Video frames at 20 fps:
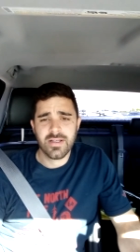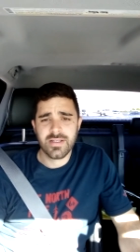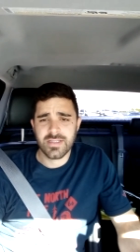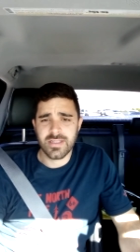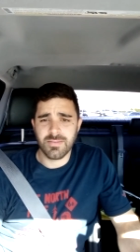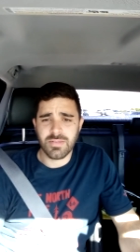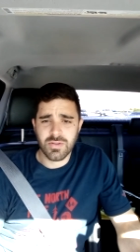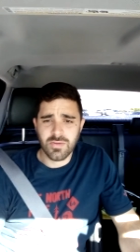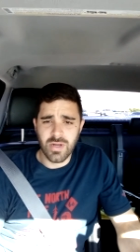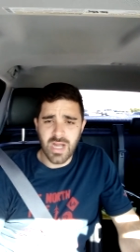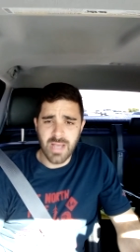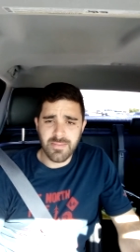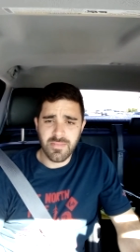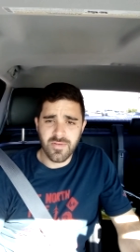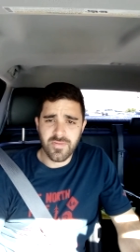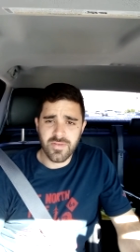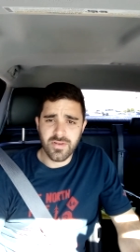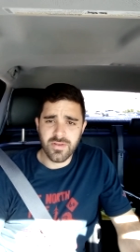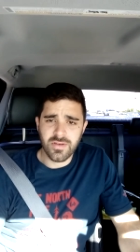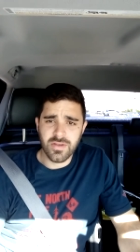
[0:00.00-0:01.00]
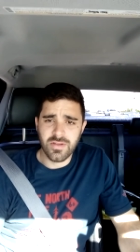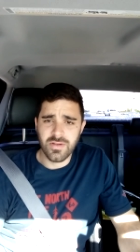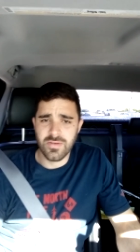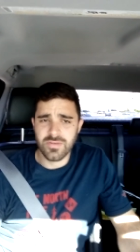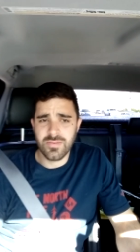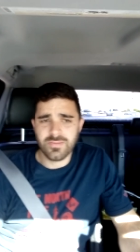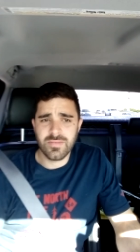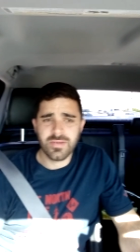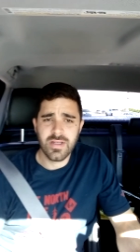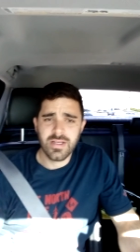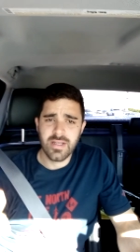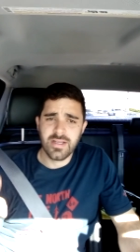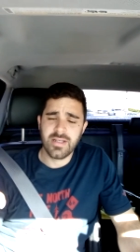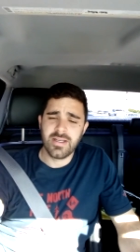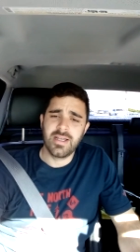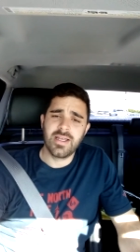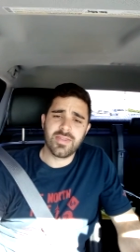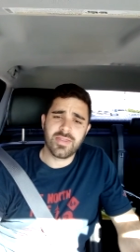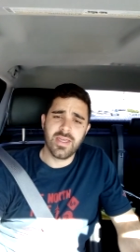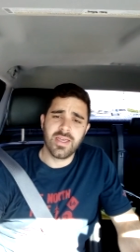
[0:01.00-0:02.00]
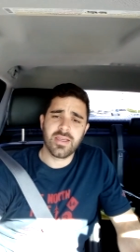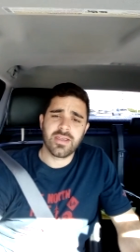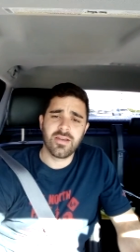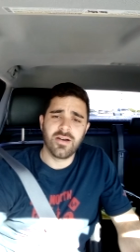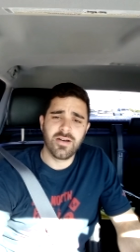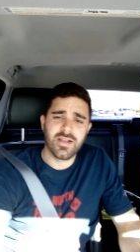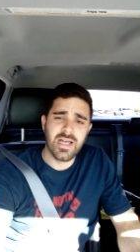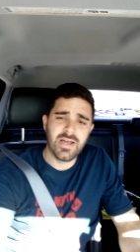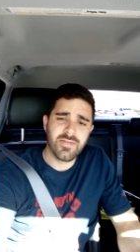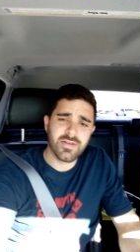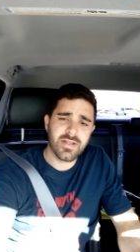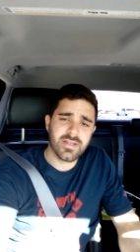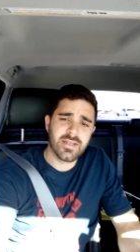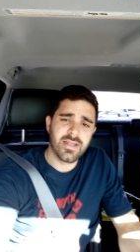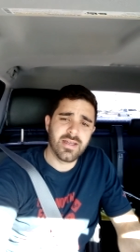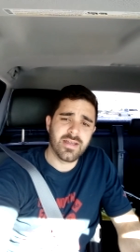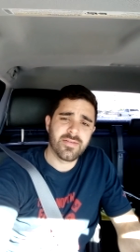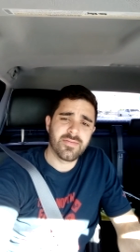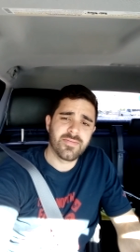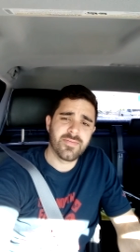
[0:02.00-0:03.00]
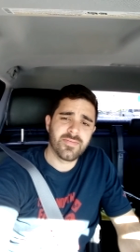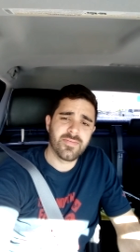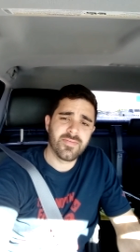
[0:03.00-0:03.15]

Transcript: Subscribe if you're new. And thank y'all and have a good day.